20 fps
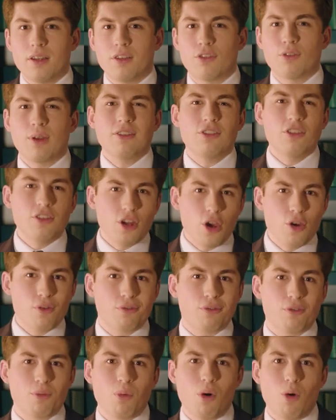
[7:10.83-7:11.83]
So as you know
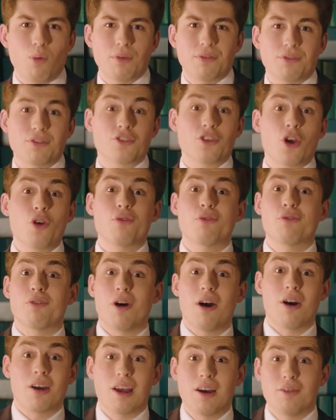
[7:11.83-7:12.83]
from what we've so
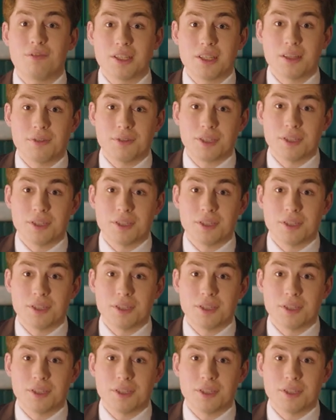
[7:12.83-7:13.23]
far covered in the